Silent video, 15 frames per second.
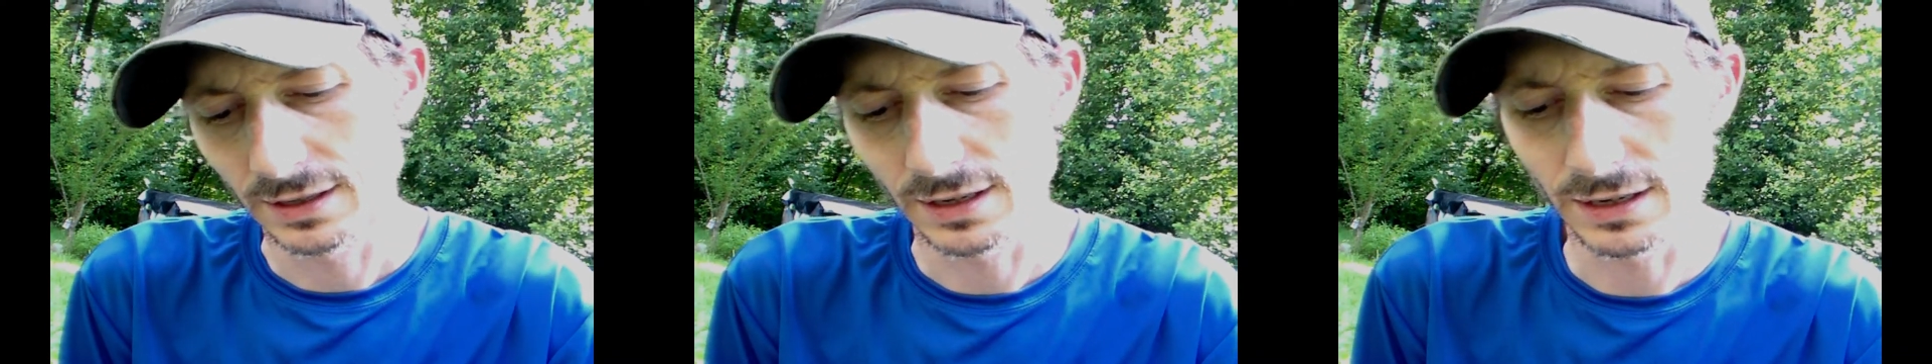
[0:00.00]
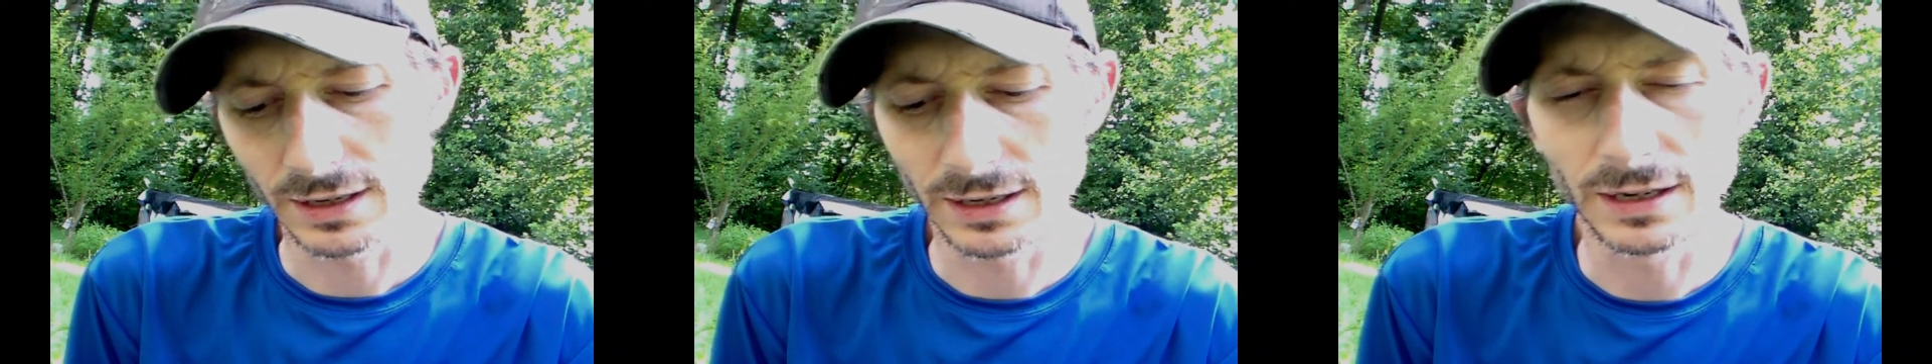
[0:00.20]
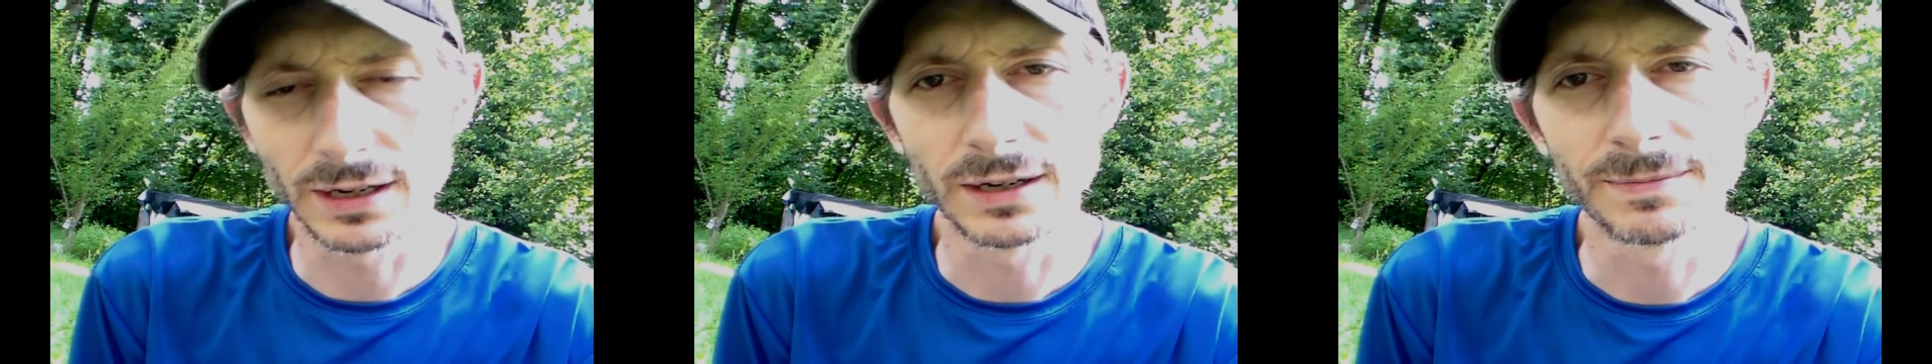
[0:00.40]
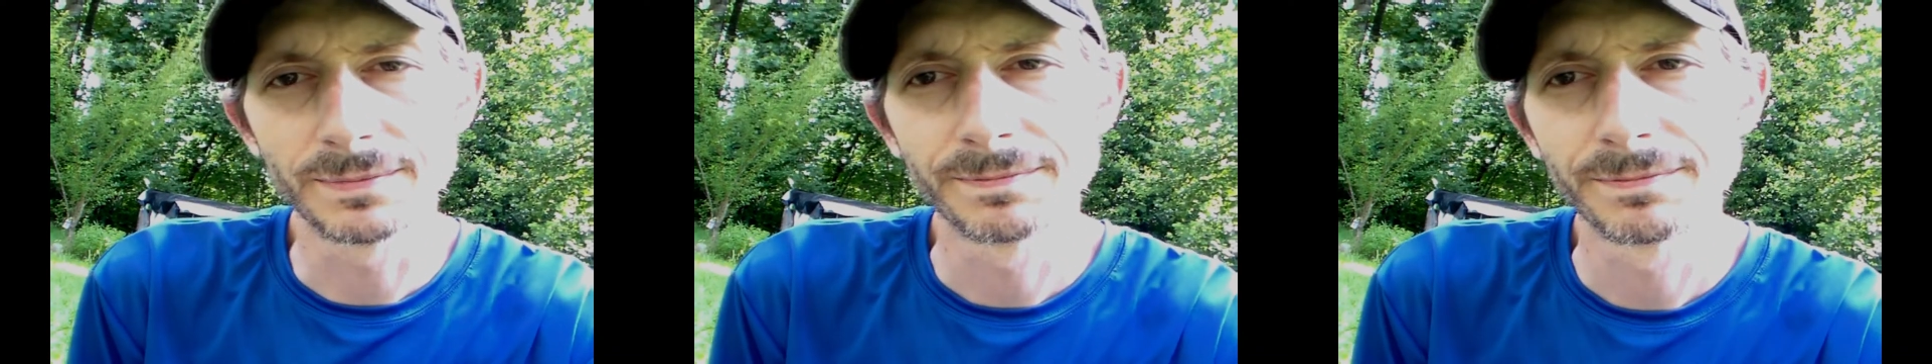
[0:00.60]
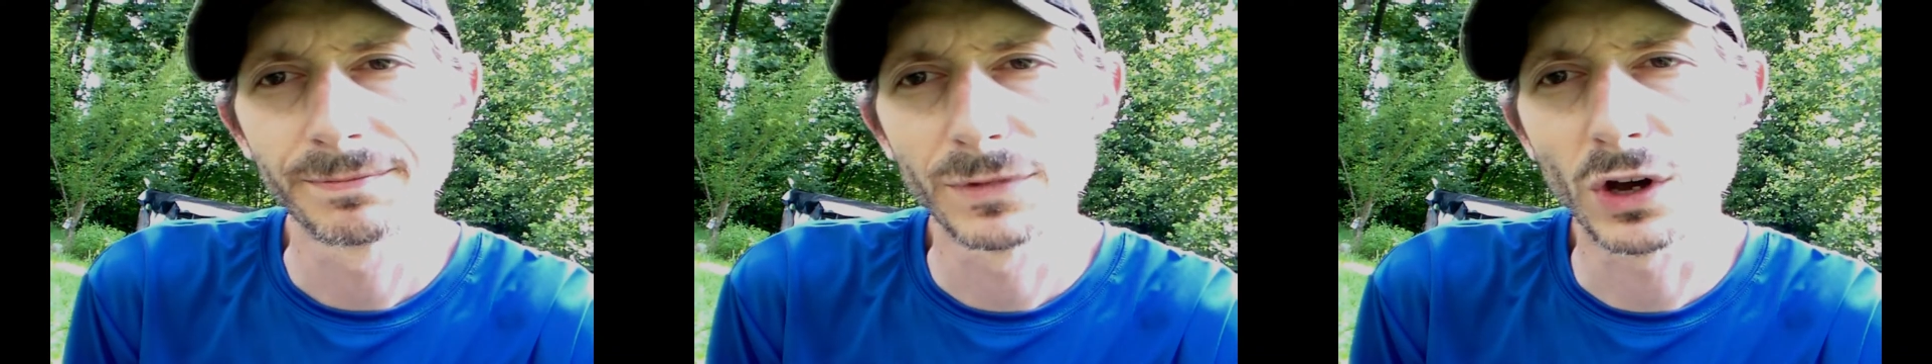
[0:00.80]

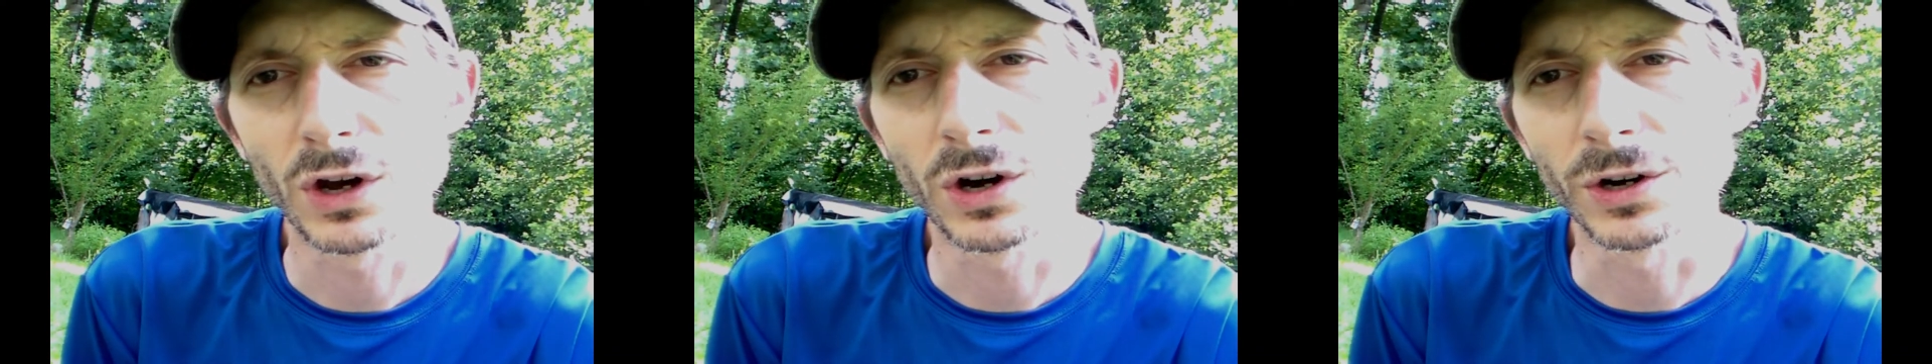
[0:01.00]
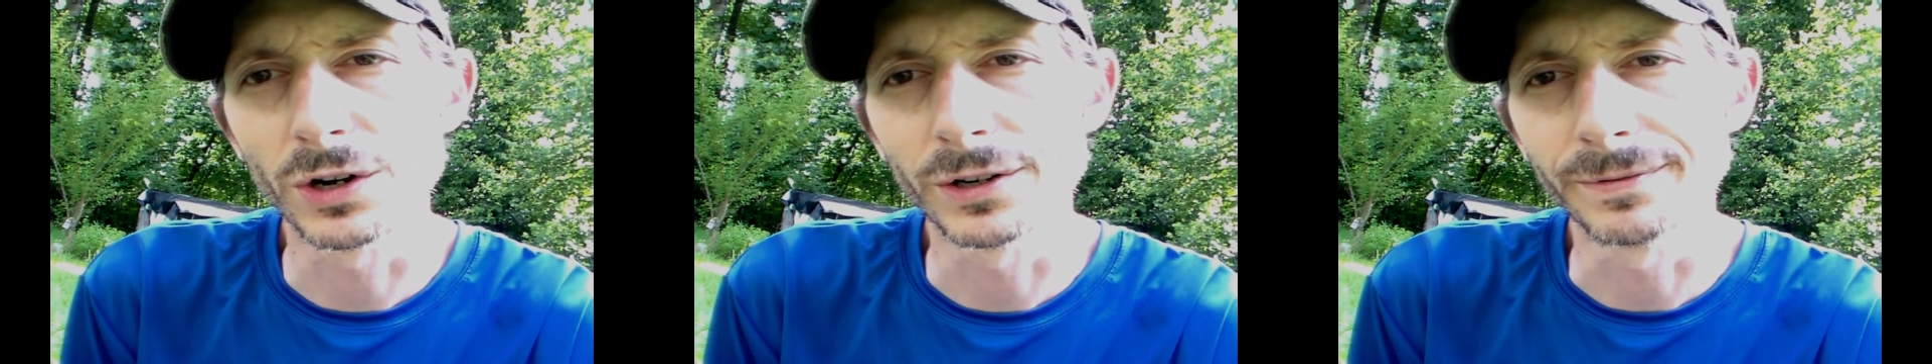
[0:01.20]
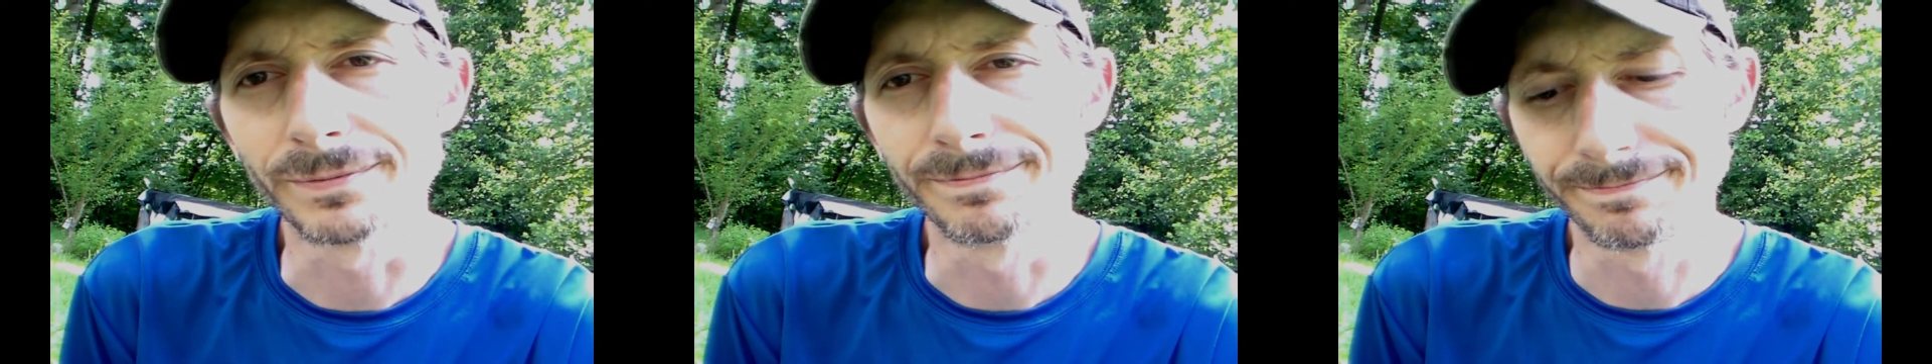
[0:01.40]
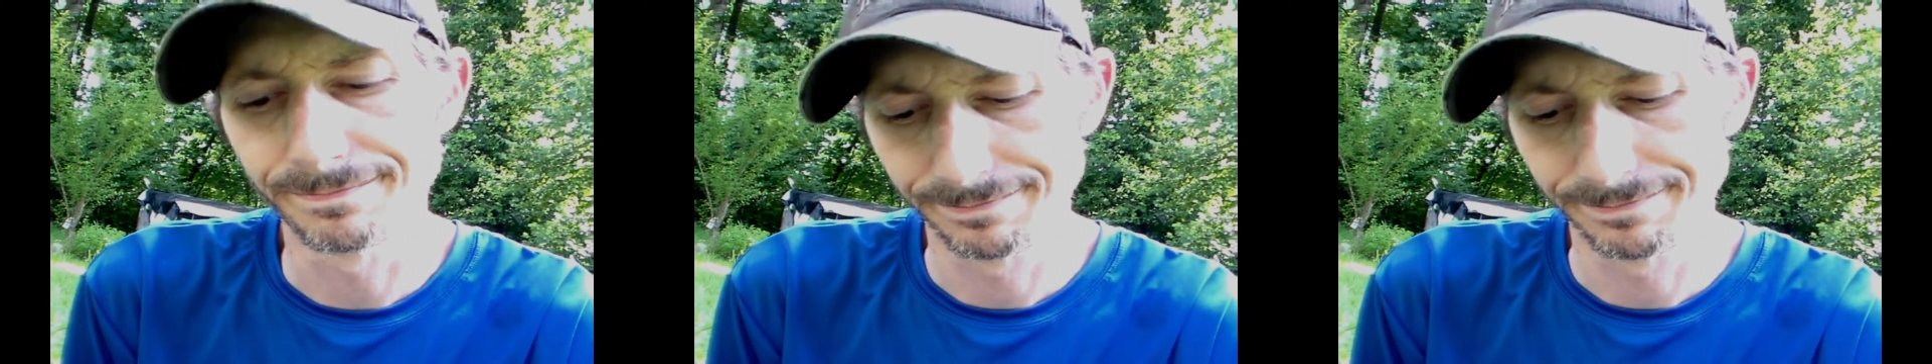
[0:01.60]
the heart